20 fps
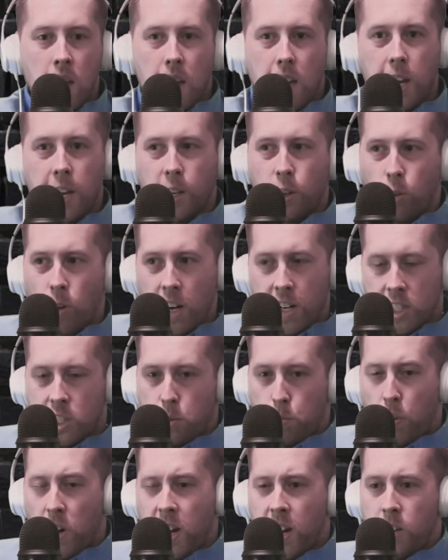a credit
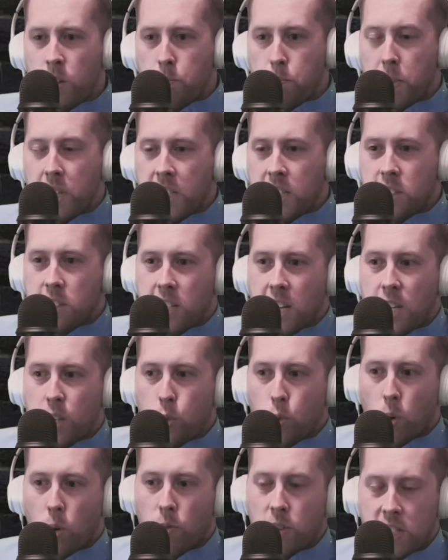spread means that
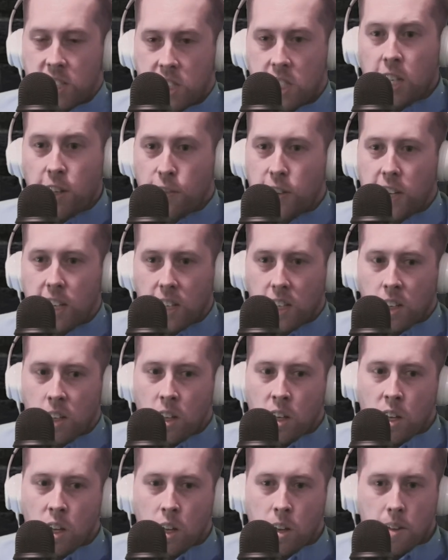you are receiving
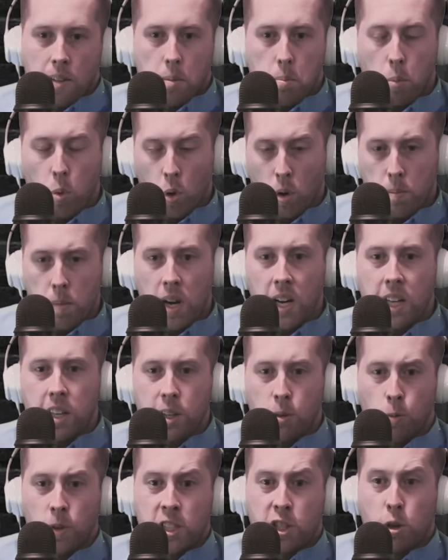more money
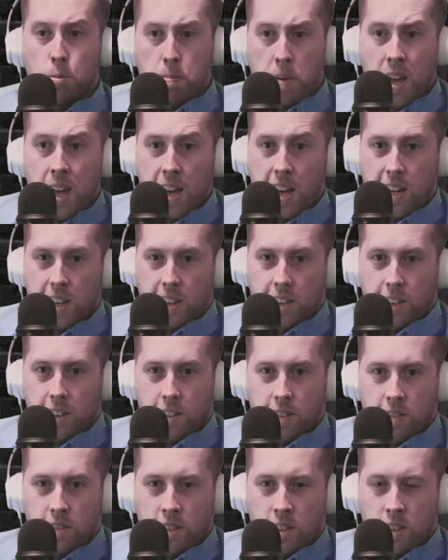than what you're paying.
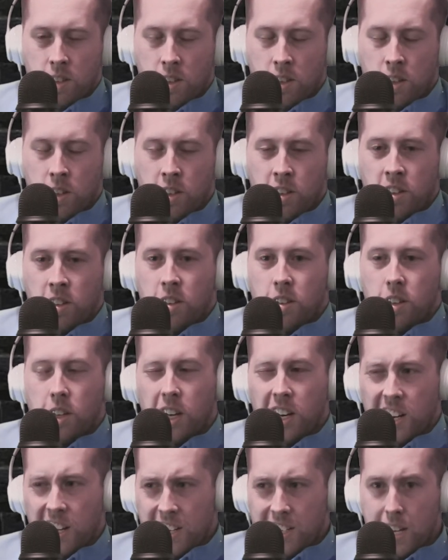
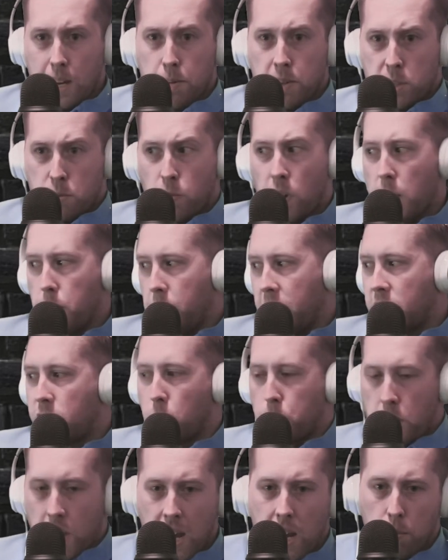And a debit spread means
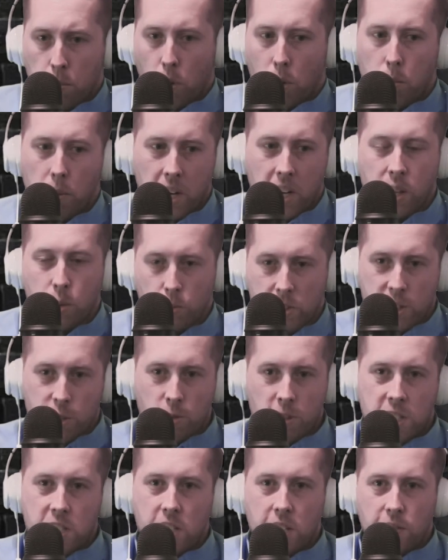you're paying more money than what
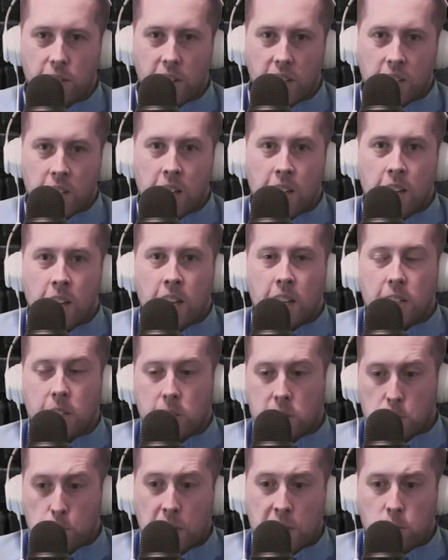you're receiving. And
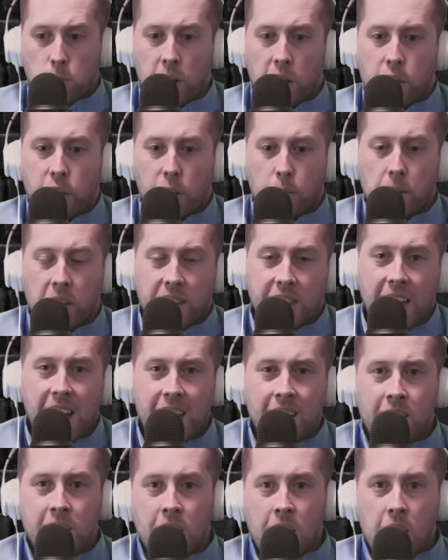that's the best way to think about
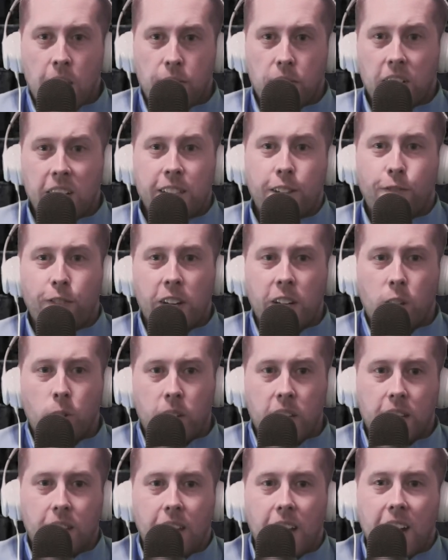that. If you like the video,
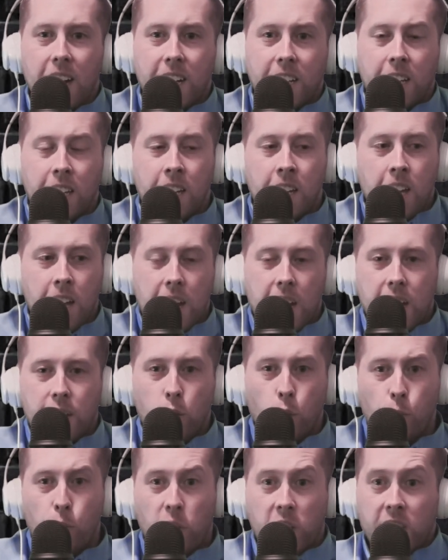hit like, and
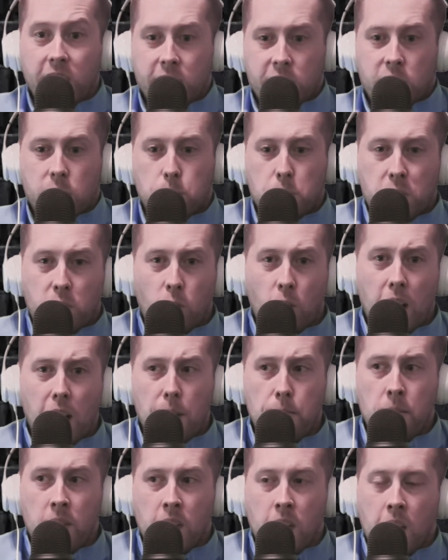don't forget to
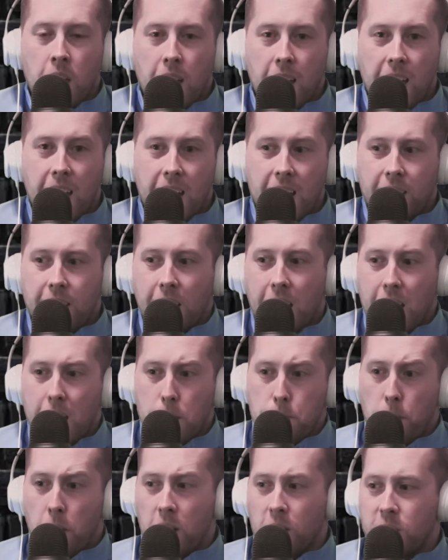subscribe. And I
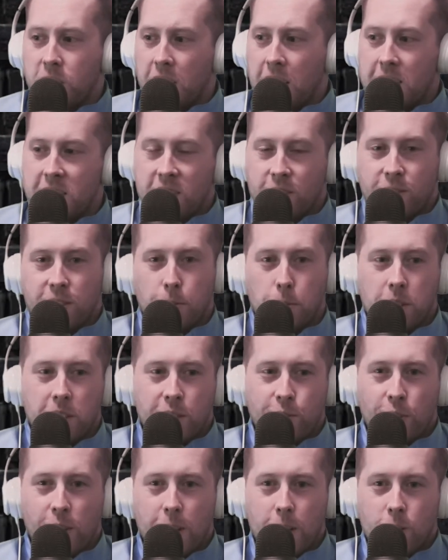apologize if some of
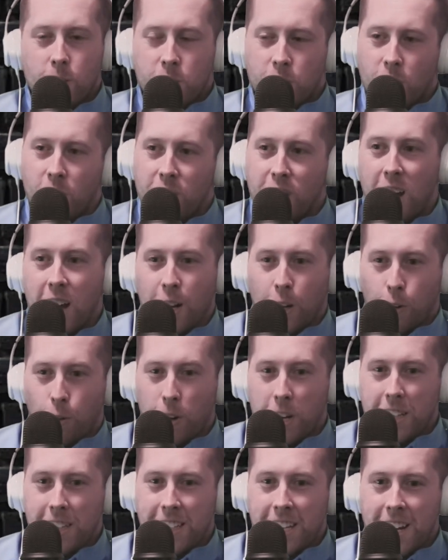these videos are not
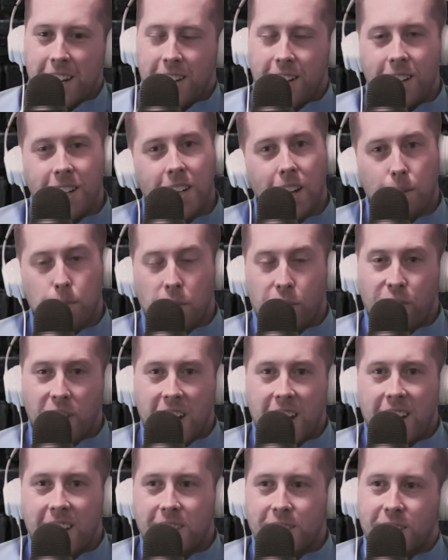greatly edited. I'm a
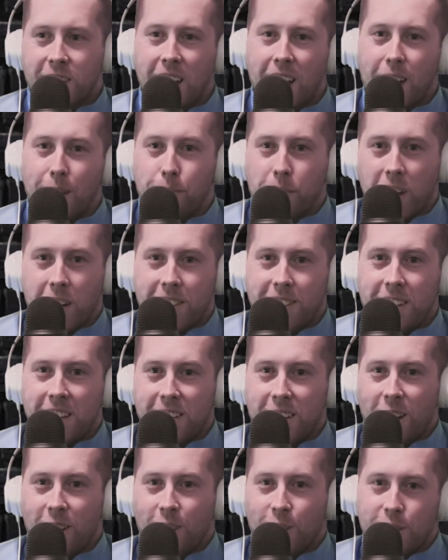finance guy. I'm not a
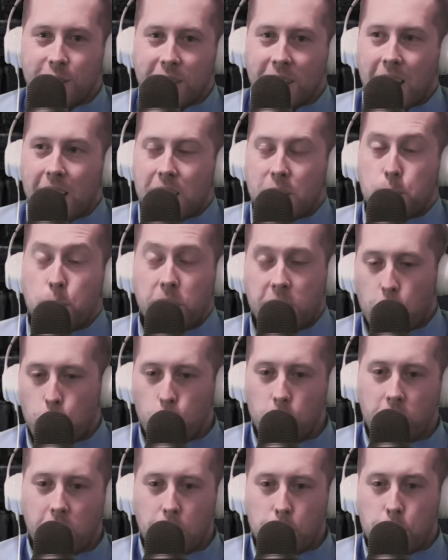technology guy, but they
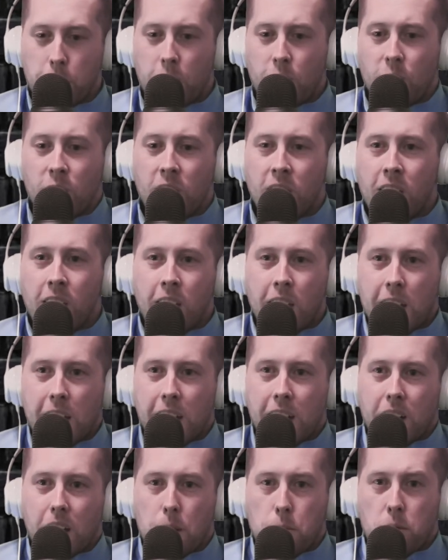will get better.
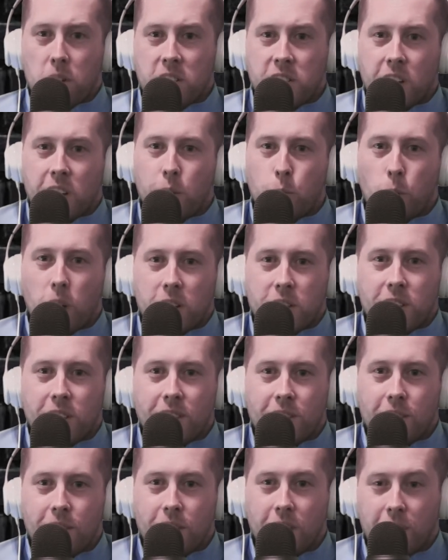And I appreciate you
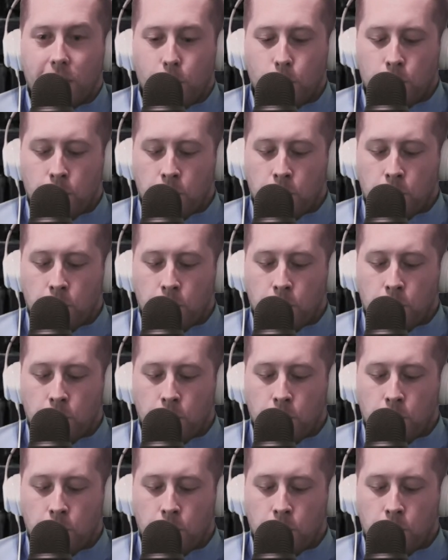watching. Thank you.